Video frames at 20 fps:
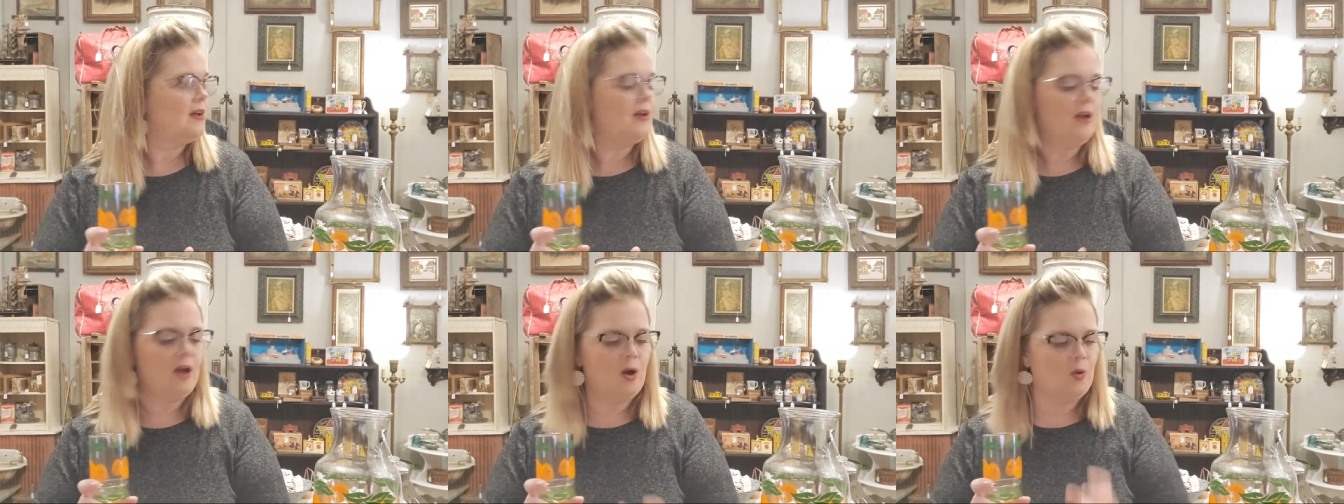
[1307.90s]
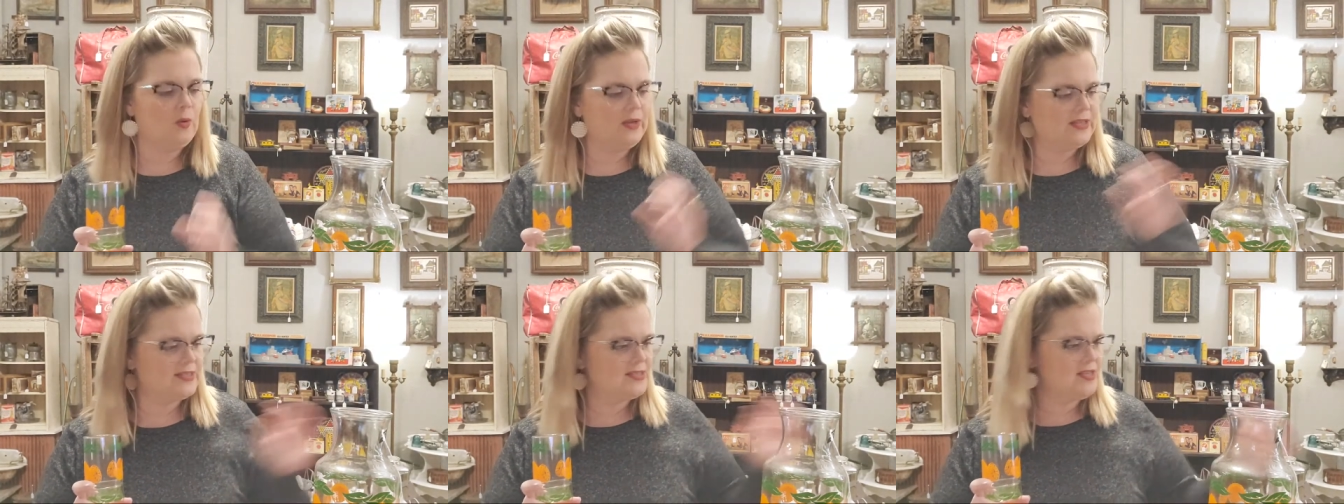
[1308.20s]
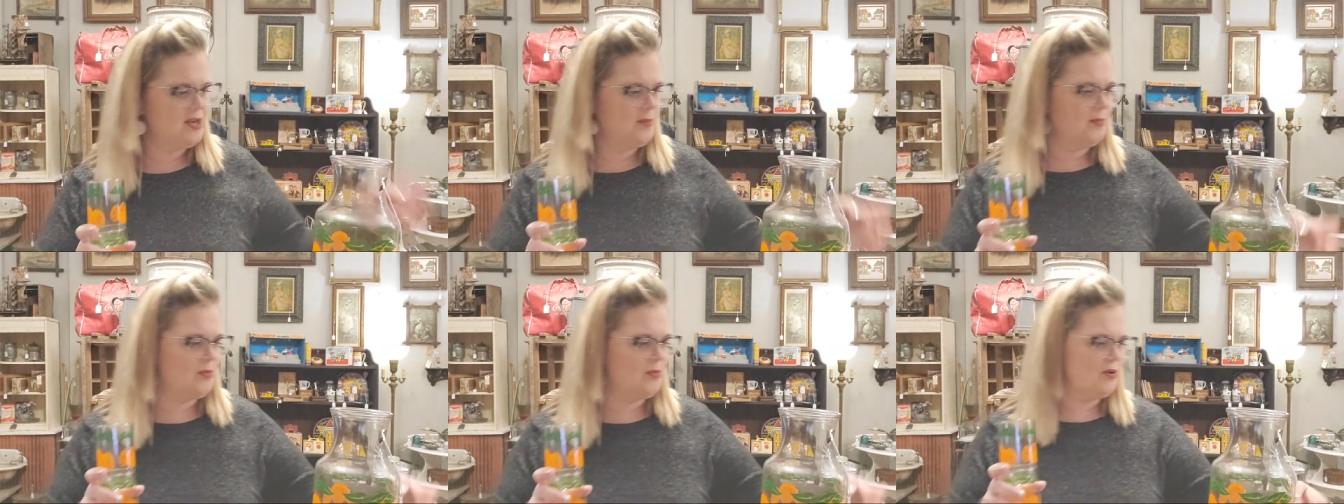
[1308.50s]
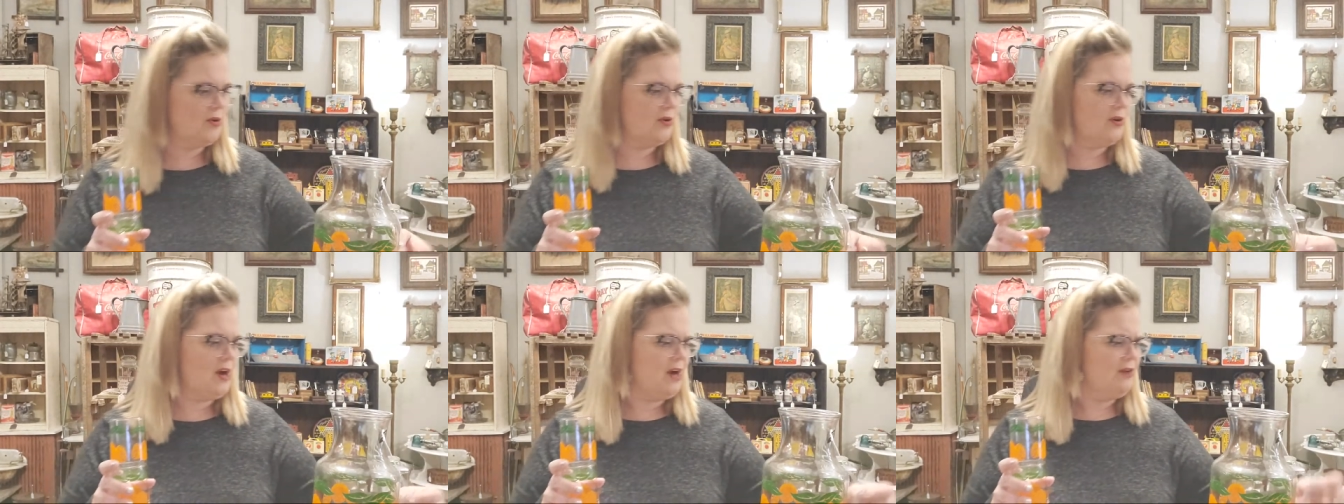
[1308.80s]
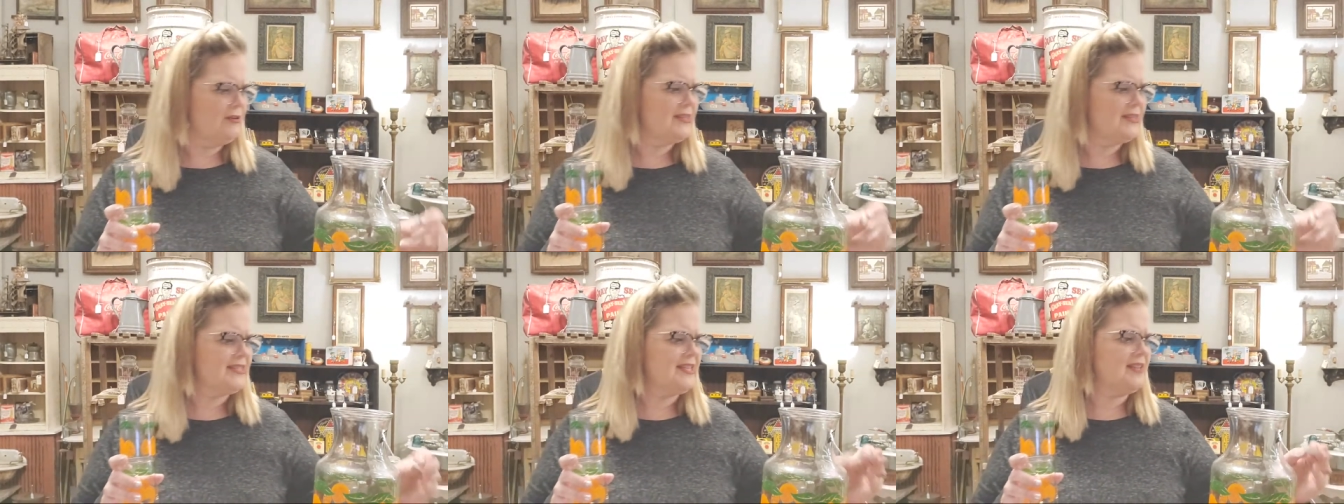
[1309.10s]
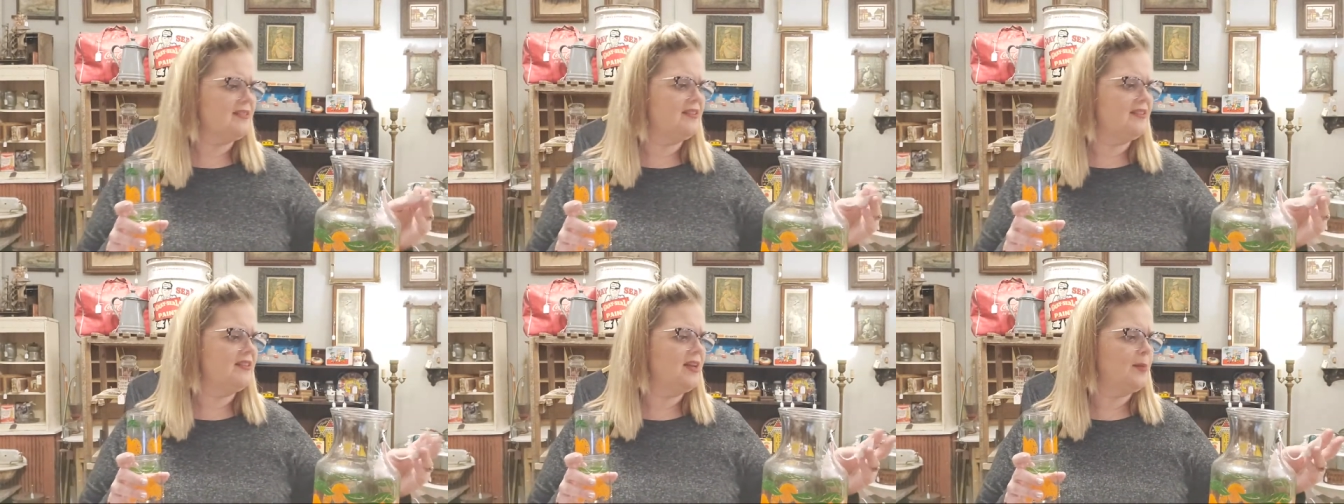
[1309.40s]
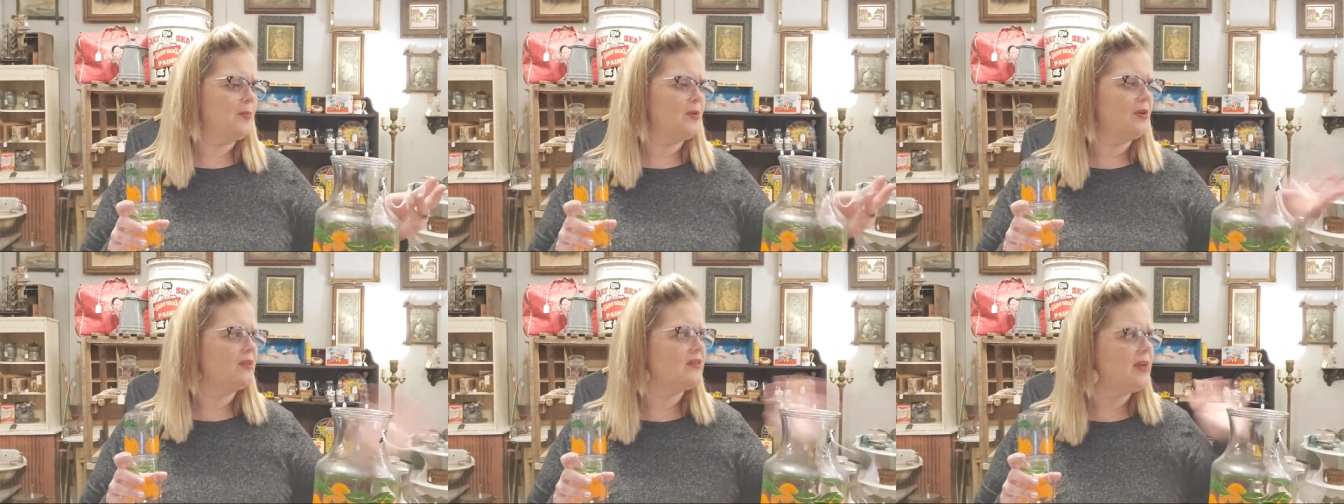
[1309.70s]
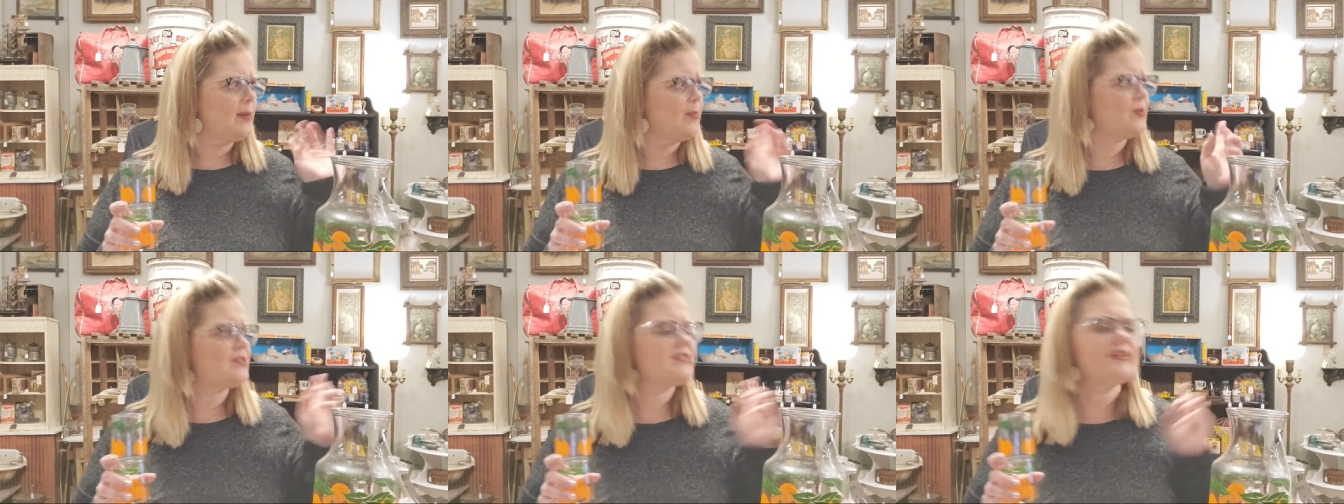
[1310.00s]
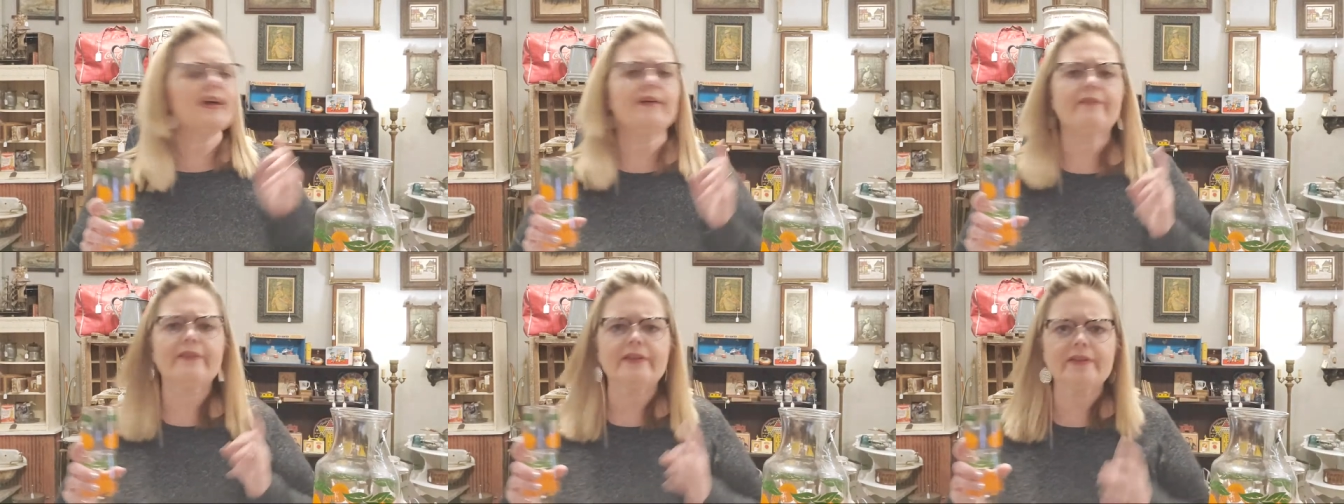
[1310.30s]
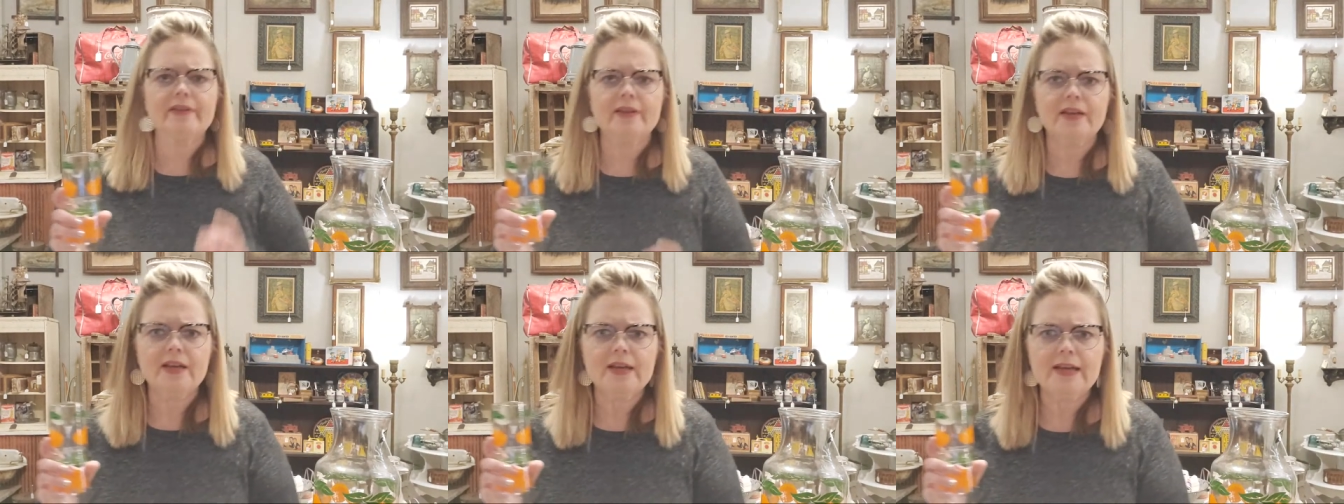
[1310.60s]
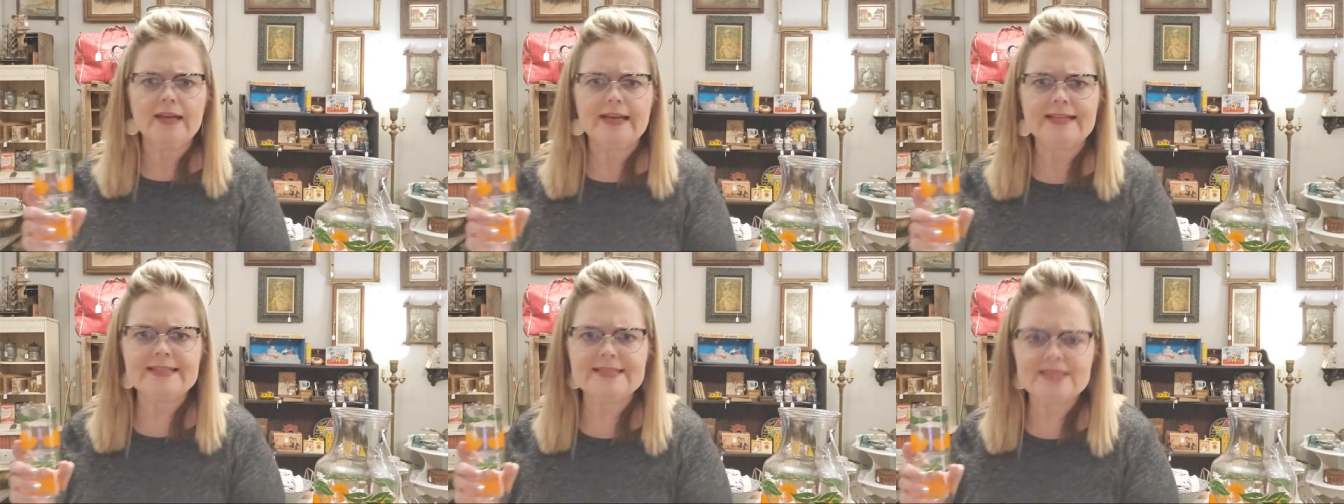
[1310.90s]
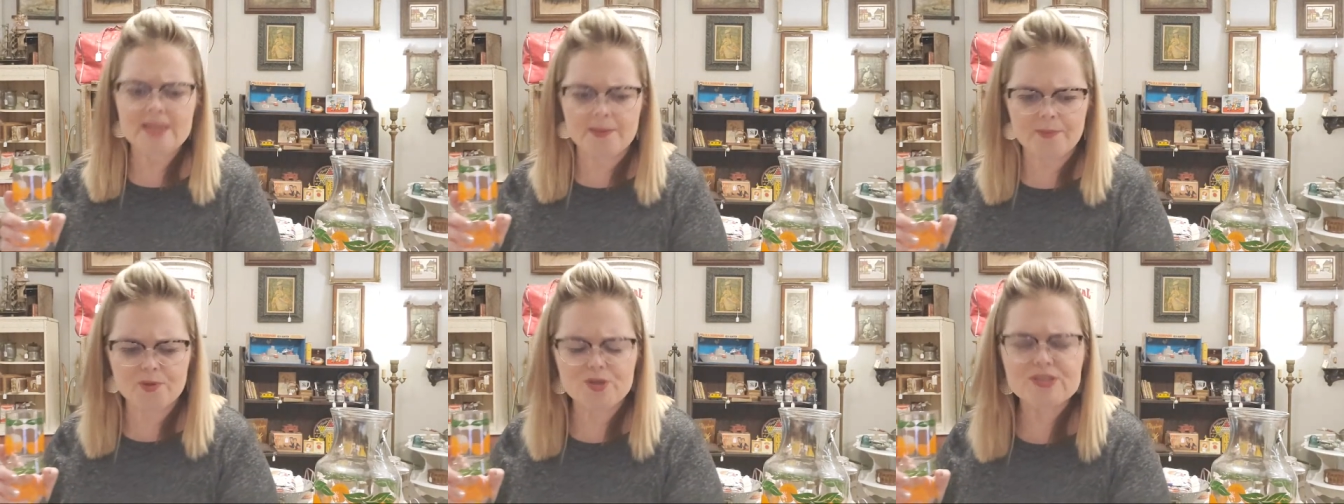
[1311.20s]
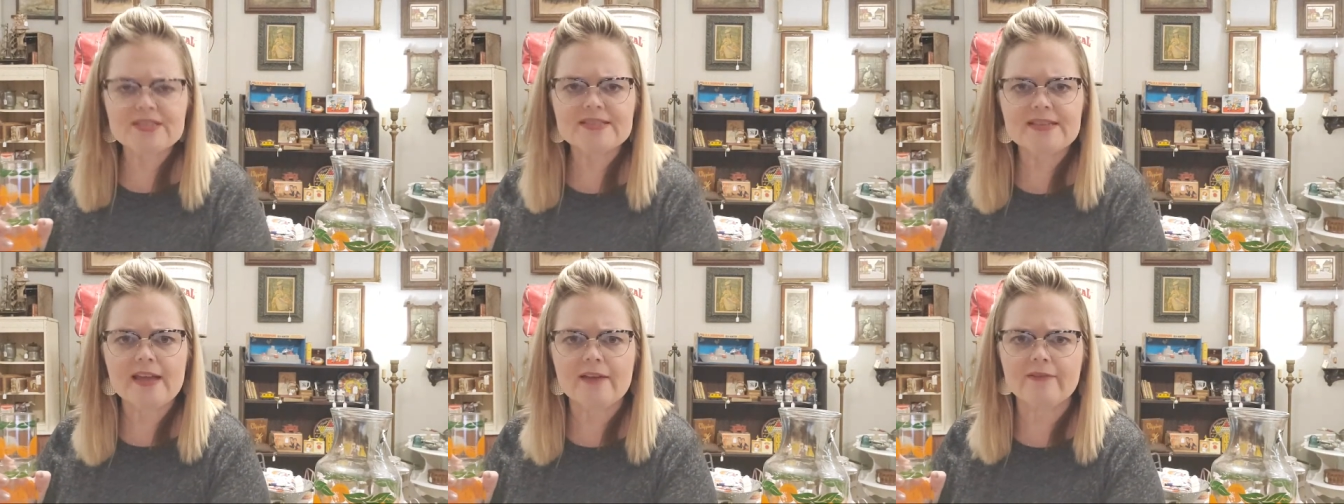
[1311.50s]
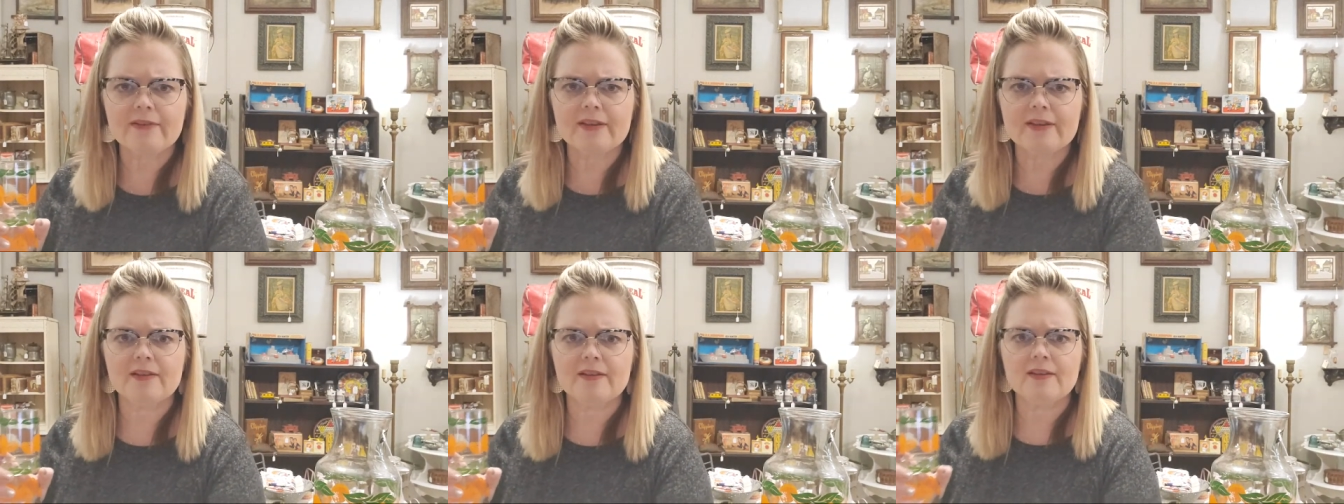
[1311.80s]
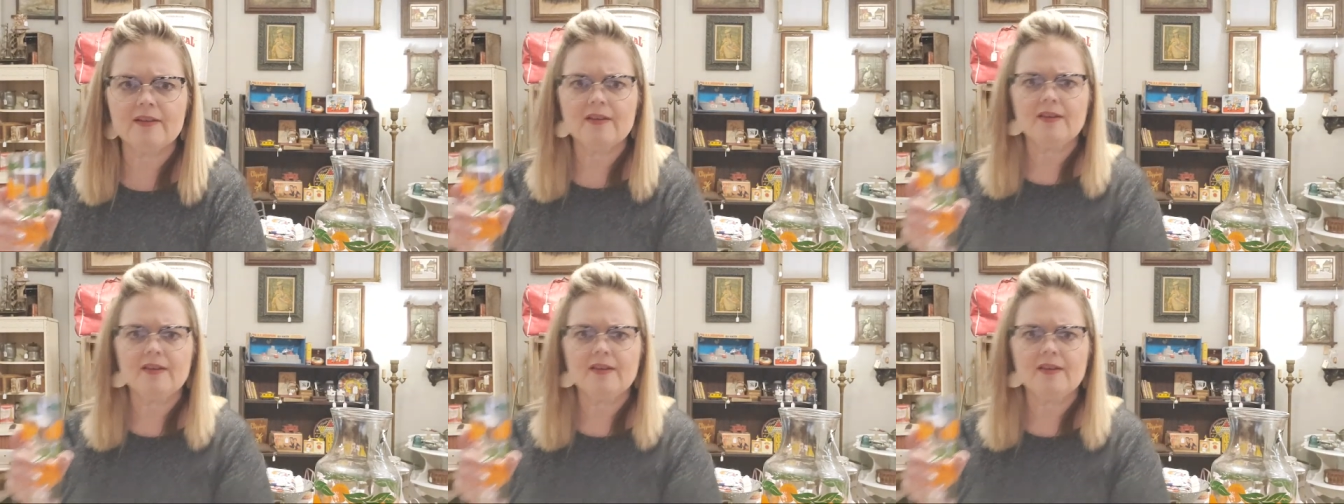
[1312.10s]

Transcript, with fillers: Oh, it's number, I already said the number, number seven. It's number seven.